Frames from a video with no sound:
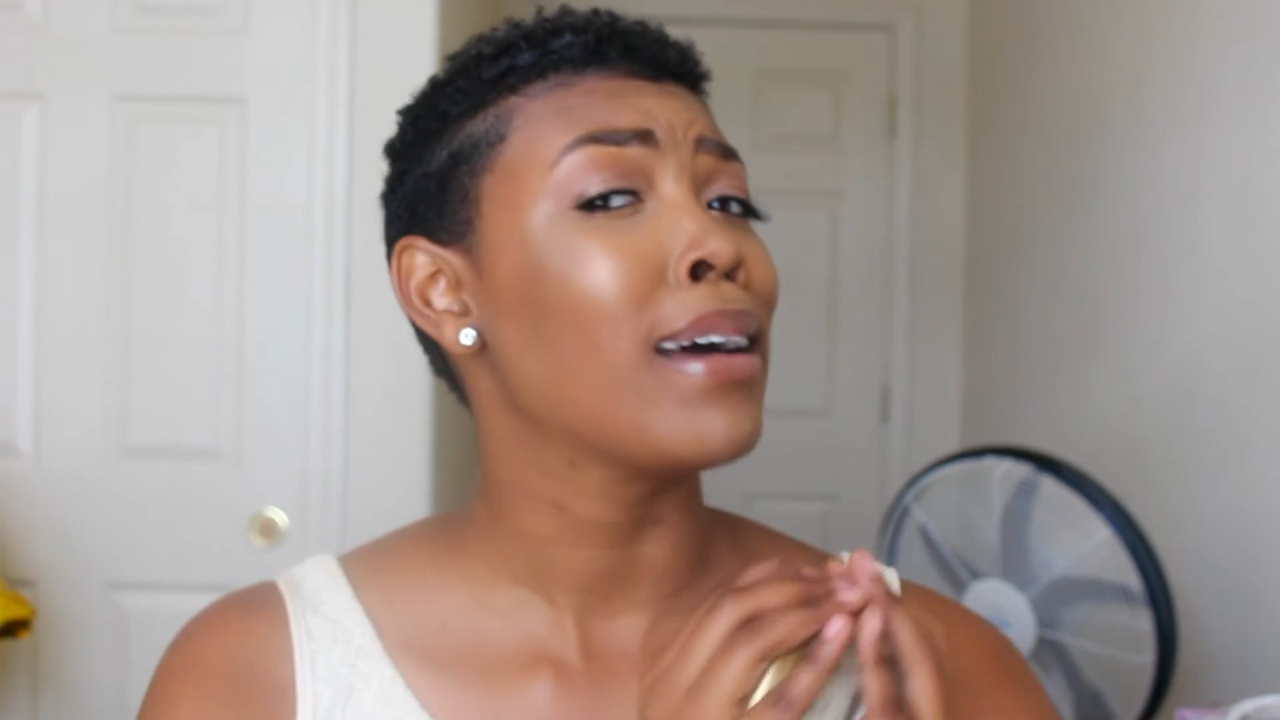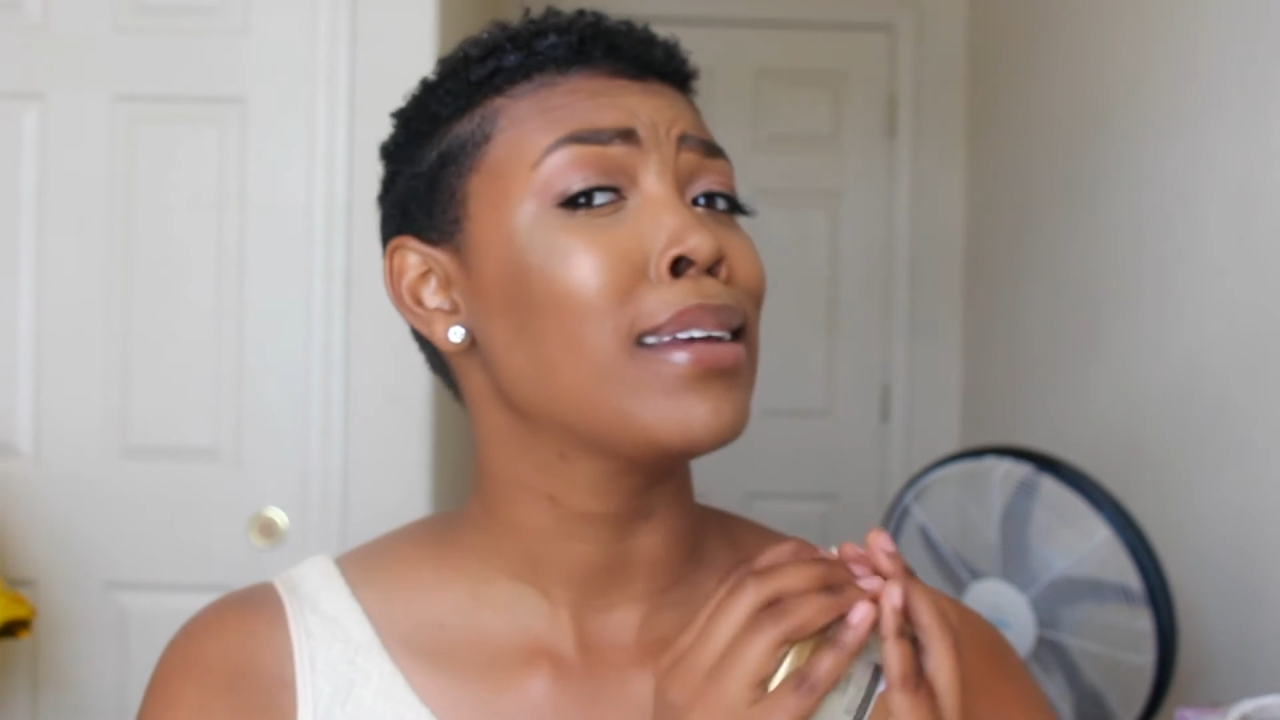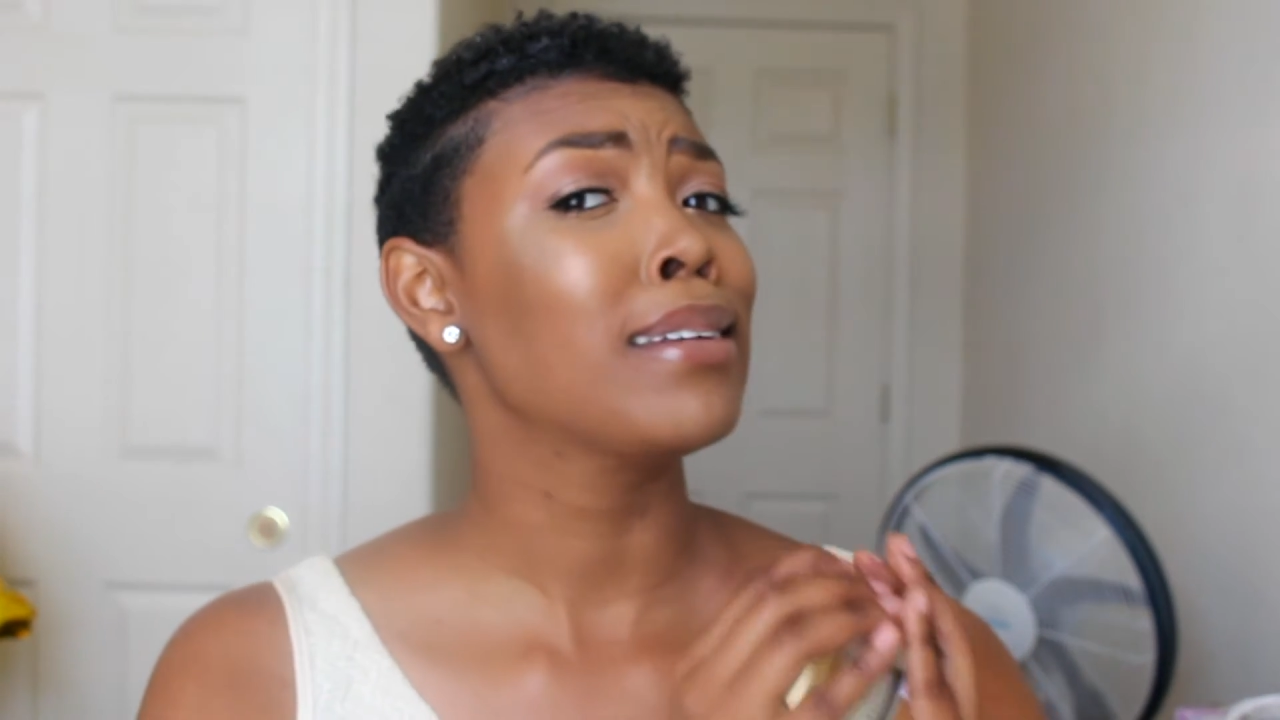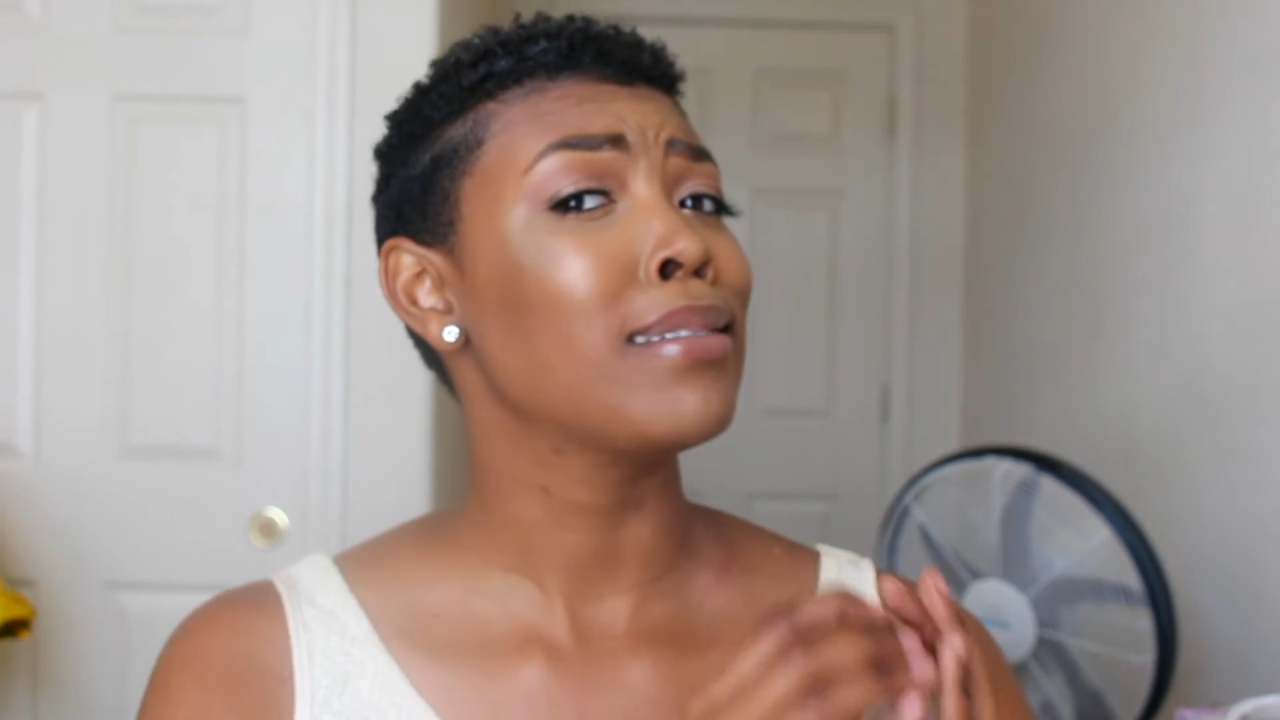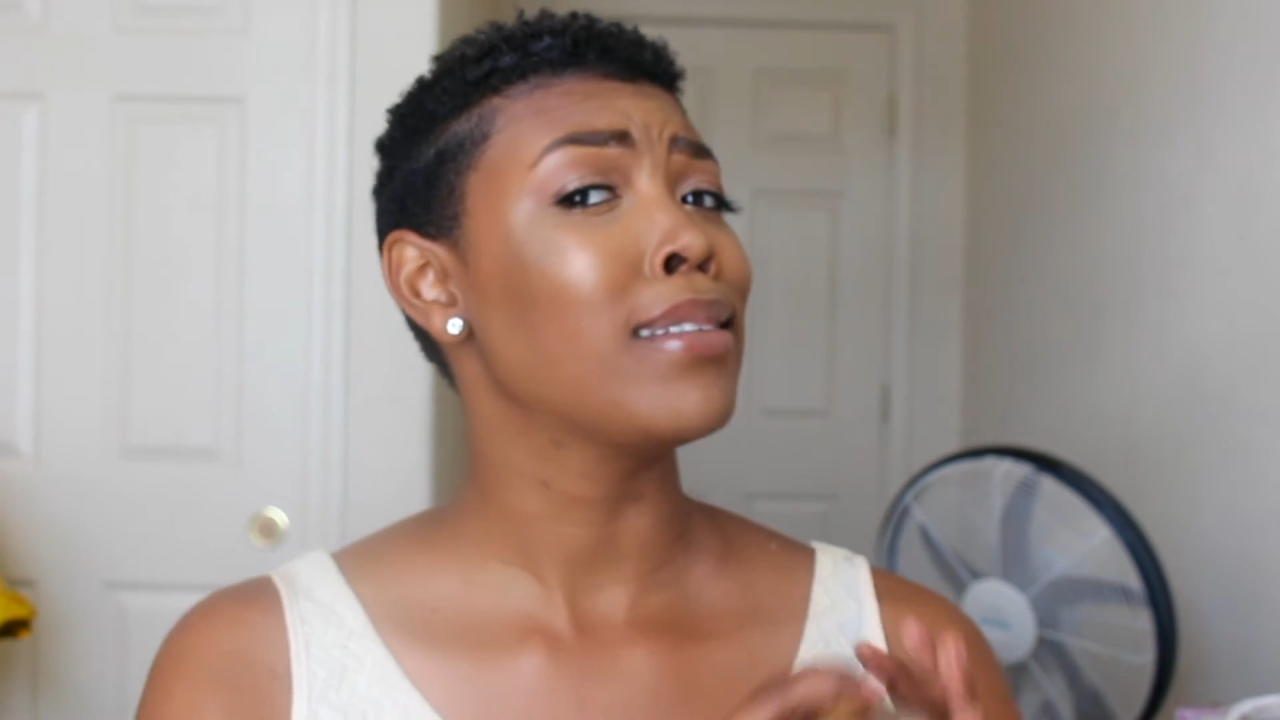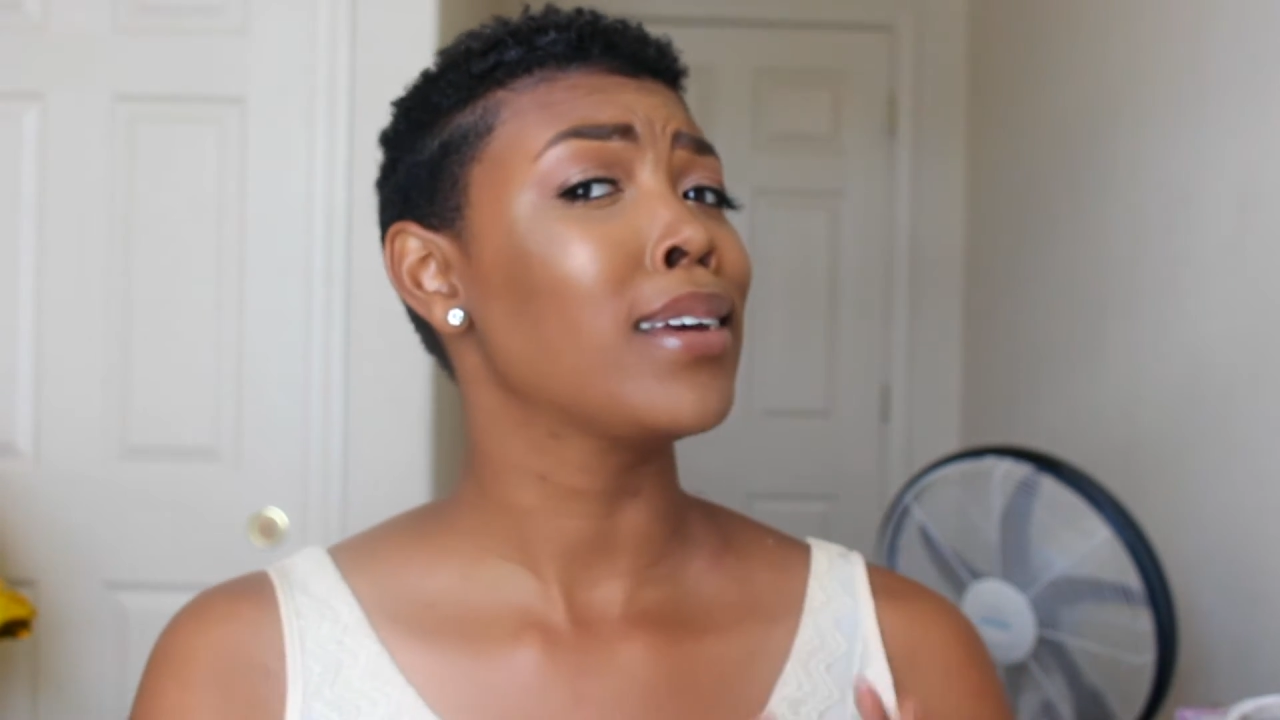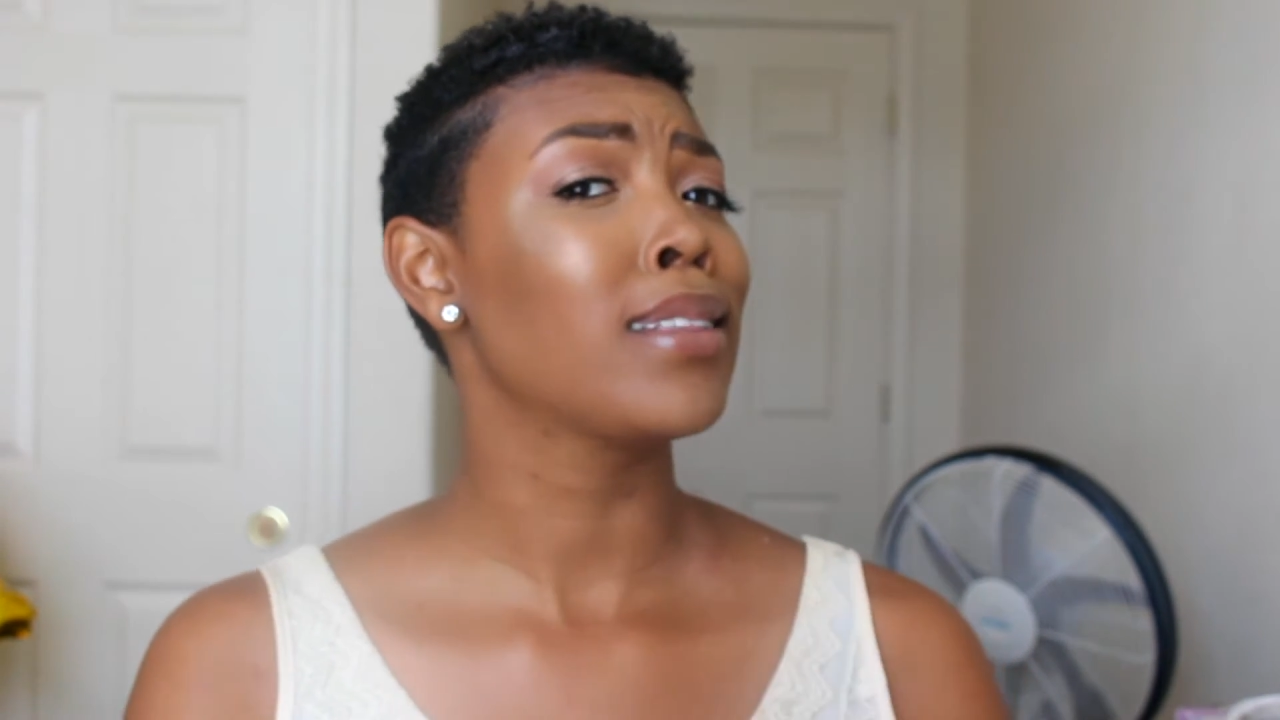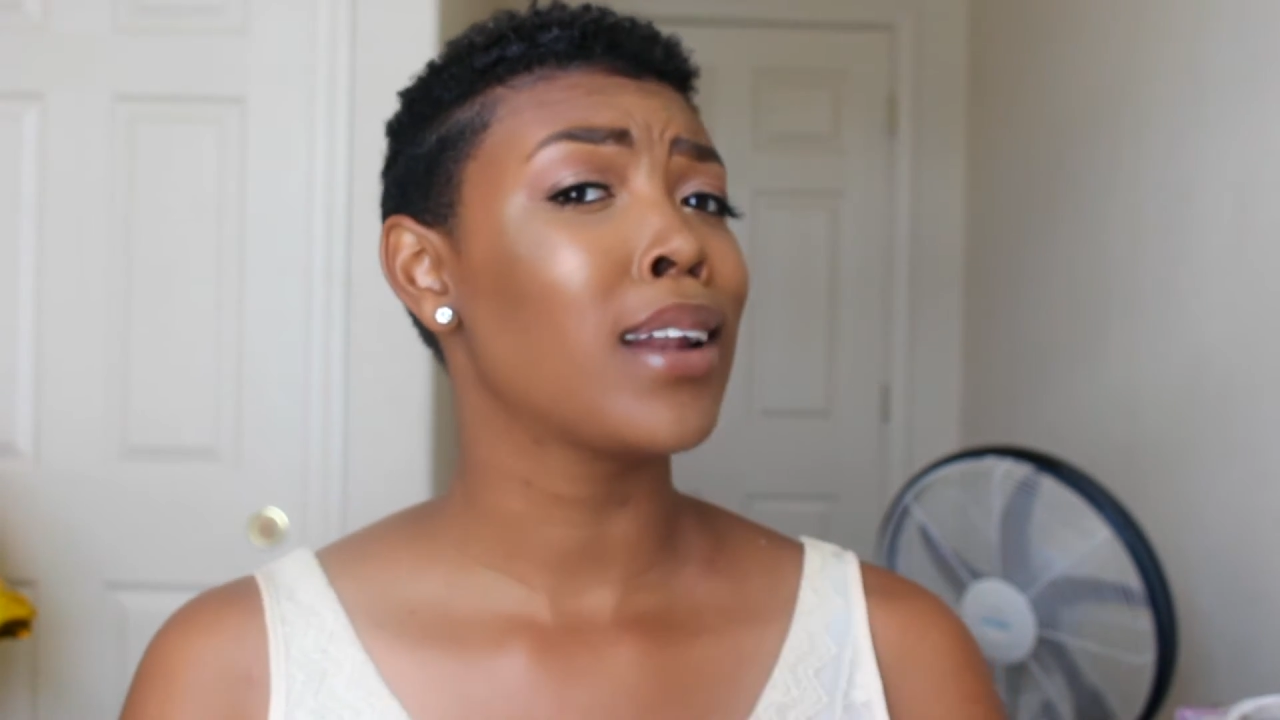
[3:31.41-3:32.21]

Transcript: I didn't think